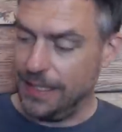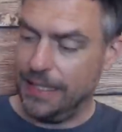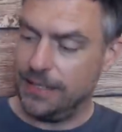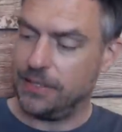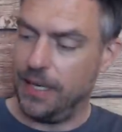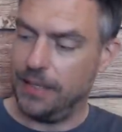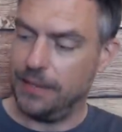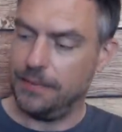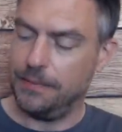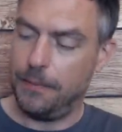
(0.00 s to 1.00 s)
It's uh,
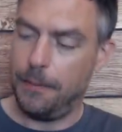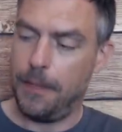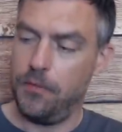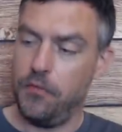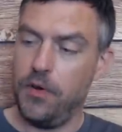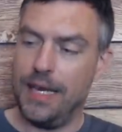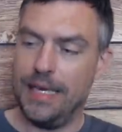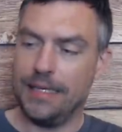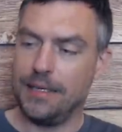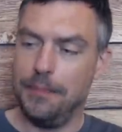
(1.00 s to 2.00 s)

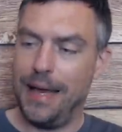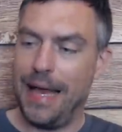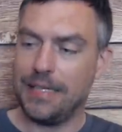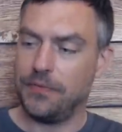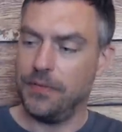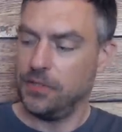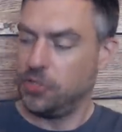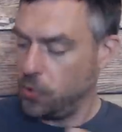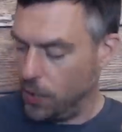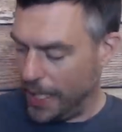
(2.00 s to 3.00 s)
really compact for a dual